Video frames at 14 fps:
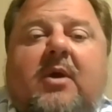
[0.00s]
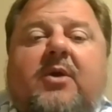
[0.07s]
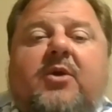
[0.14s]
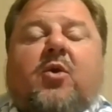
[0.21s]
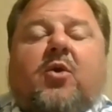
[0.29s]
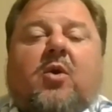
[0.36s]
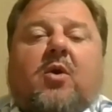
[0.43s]

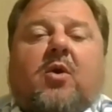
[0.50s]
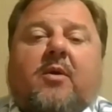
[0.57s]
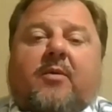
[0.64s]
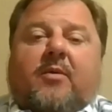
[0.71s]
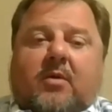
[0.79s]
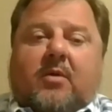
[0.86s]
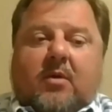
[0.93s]
your
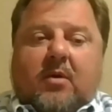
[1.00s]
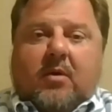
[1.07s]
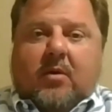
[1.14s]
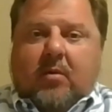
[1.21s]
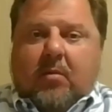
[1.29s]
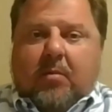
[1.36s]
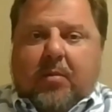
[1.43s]

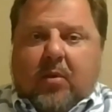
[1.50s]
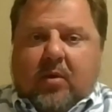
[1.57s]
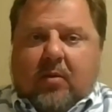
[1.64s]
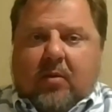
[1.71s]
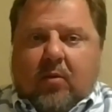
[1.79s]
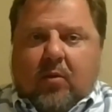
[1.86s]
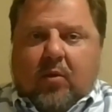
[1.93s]

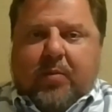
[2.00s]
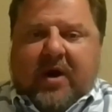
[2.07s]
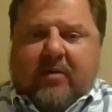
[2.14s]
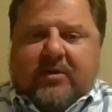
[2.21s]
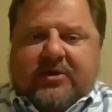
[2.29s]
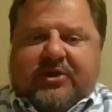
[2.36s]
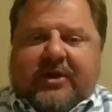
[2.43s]

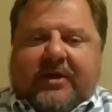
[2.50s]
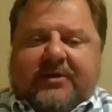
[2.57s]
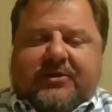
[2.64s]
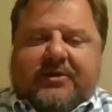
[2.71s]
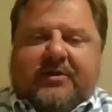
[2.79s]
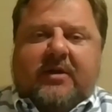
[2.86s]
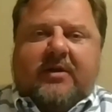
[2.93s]
repair
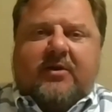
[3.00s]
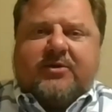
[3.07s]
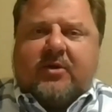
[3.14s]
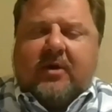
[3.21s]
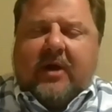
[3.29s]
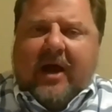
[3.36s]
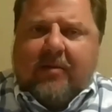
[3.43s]
receipts. And there's
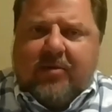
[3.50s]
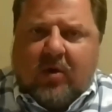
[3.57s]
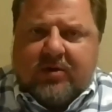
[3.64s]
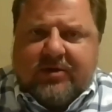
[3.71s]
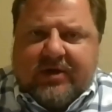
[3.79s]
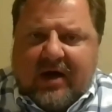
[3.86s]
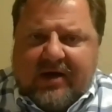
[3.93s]
an app
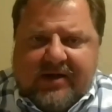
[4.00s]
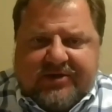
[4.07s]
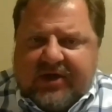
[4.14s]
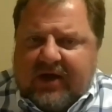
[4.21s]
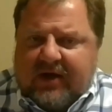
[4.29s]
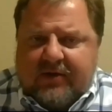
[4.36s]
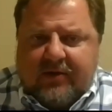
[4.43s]
called
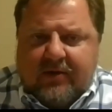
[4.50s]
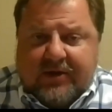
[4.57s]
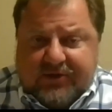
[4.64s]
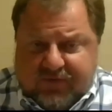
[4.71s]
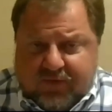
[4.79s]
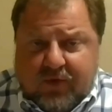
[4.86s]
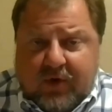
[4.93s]
TinyScan
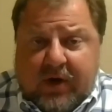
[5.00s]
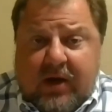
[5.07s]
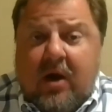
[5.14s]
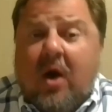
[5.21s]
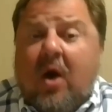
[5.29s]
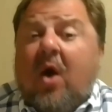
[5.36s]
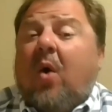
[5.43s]
that's free,
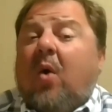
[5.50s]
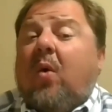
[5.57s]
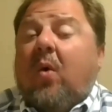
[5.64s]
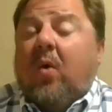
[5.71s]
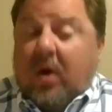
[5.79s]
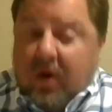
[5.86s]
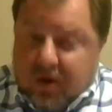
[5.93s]

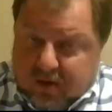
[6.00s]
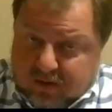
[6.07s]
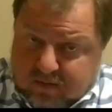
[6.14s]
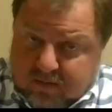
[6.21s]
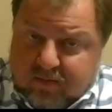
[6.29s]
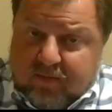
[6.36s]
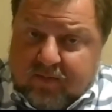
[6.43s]
or
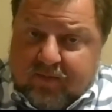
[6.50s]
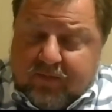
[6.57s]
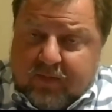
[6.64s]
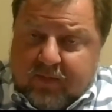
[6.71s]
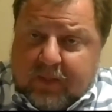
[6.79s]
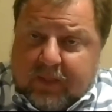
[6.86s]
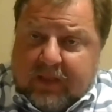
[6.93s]

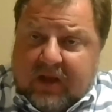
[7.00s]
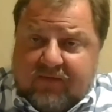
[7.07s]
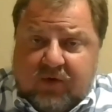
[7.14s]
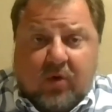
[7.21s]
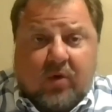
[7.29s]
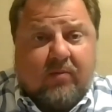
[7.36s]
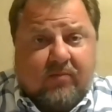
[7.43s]
if
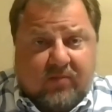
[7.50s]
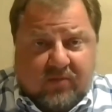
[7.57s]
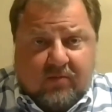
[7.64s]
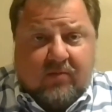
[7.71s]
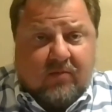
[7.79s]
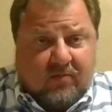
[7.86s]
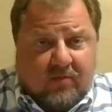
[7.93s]
you're
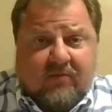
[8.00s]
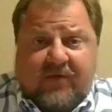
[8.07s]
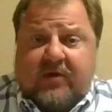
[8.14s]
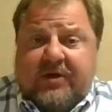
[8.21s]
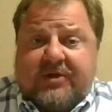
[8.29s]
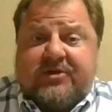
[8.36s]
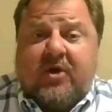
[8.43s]

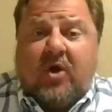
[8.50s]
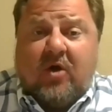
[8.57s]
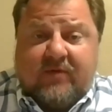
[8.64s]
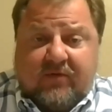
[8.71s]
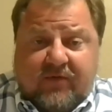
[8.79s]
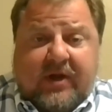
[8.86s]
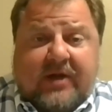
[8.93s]
fairly
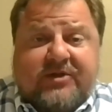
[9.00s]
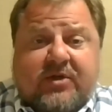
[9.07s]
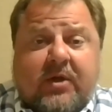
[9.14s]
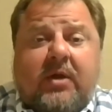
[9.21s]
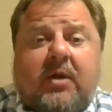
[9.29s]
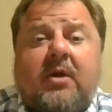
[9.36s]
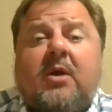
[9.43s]
solvent
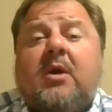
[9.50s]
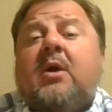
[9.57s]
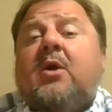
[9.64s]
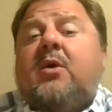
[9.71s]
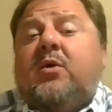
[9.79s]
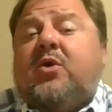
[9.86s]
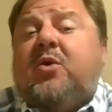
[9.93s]
financially,
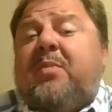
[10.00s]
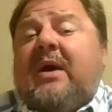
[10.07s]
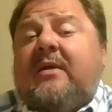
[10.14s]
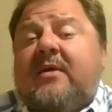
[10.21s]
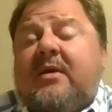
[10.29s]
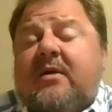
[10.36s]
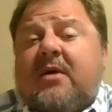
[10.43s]
you
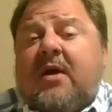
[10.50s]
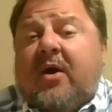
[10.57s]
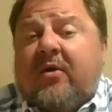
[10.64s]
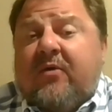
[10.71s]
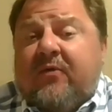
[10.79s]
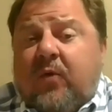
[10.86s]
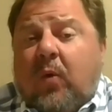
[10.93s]
pay the
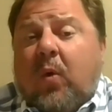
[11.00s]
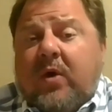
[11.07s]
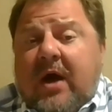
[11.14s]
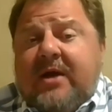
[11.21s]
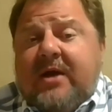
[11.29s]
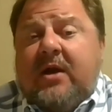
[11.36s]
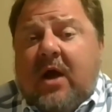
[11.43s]
entire
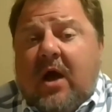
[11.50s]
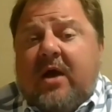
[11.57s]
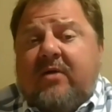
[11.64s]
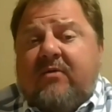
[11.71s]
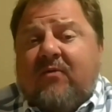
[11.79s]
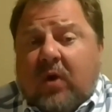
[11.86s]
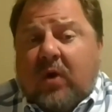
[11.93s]

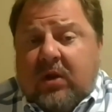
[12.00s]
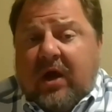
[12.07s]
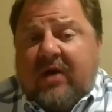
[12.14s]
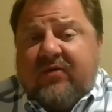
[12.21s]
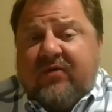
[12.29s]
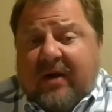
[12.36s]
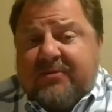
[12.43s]
$4.99 for a
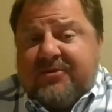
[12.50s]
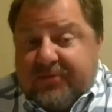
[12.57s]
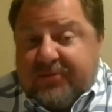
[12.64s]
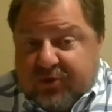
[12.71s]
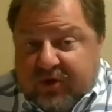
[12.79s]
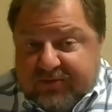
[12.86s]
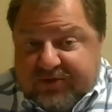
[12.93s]
lifetime
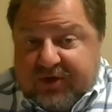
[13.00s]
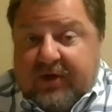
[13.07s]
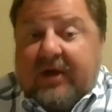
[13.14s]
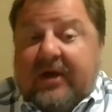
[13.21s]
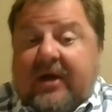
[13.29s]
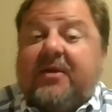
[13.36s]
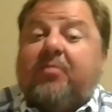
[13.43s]
subscription
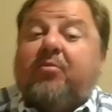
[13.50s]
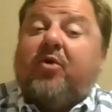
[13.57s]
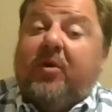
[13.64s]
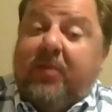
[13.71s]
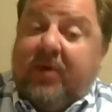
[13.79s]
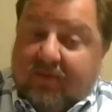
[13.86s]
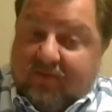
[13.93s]
and get the
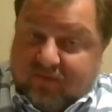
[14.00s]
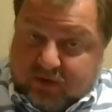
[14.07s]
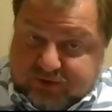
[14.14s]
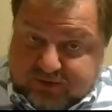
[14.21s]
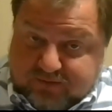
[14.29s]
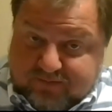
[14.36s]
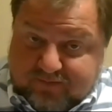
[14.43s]
premium
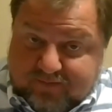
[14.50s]
version.